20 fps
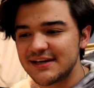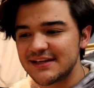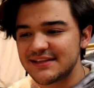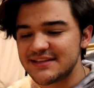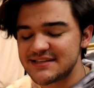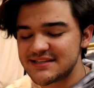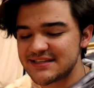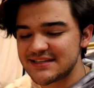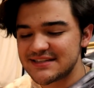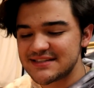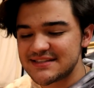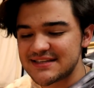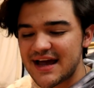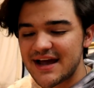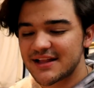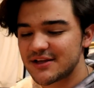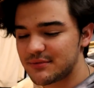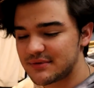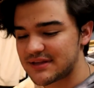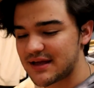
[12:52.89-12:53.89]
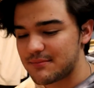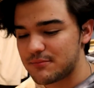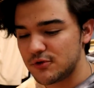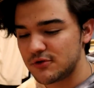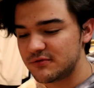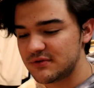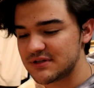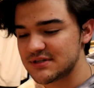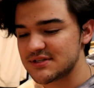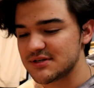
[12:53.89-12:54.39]
this is exactly what that
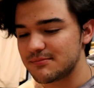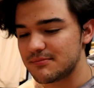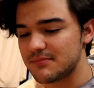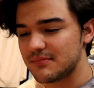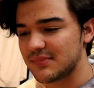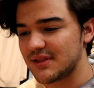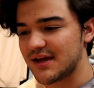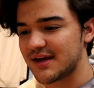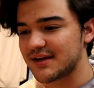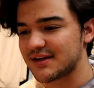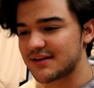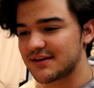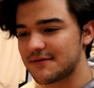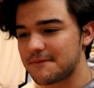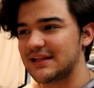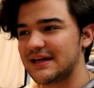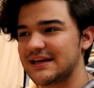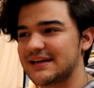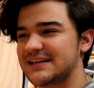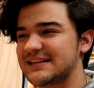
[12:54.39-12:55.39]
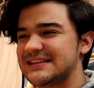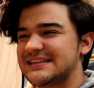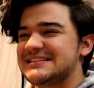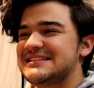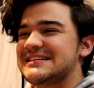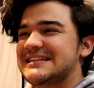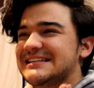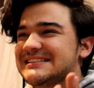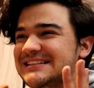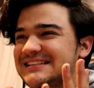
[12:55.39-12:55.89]
movie is like,
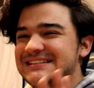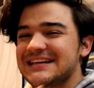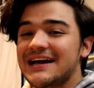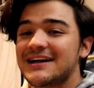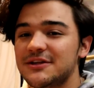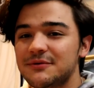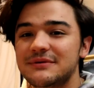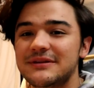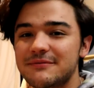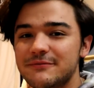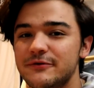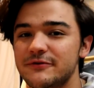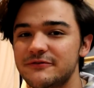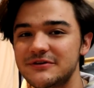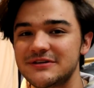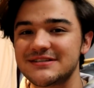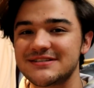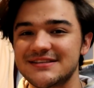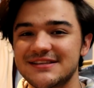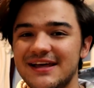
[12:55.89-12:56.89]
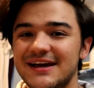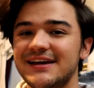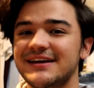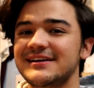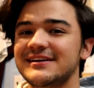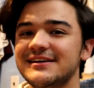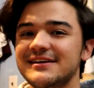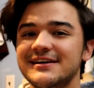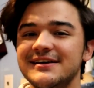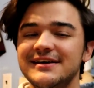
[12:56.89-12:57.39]
this is exactly what that movie is
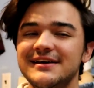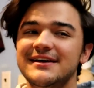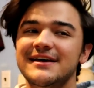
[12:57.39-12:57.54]
like.